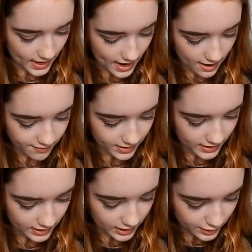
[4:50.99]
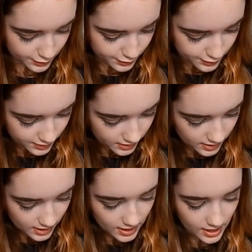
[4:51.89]
have in here
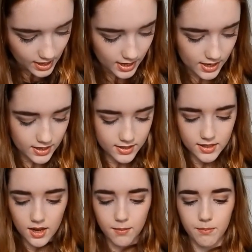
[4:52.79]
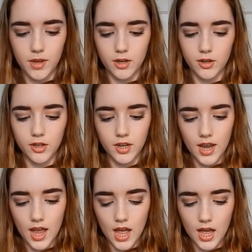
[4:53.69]
is a mirror
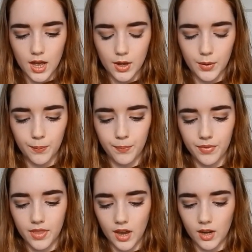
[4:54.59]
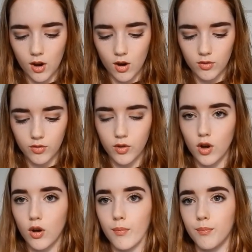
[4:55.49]
that I got
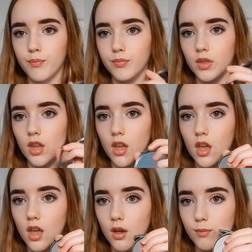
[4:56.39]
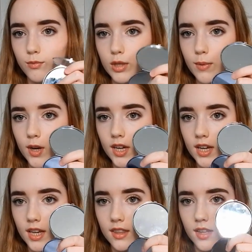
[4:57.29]
from Primark,
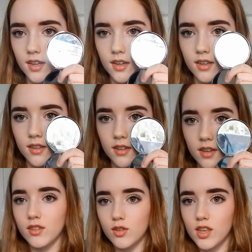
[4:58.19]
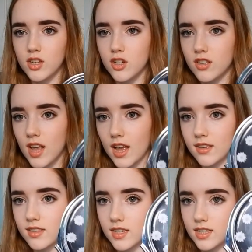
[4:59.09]
I think. So this just
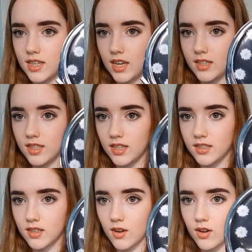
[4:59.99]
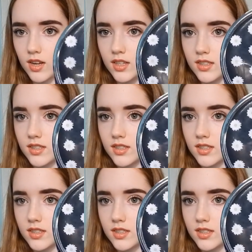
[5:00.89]
has daisies on it.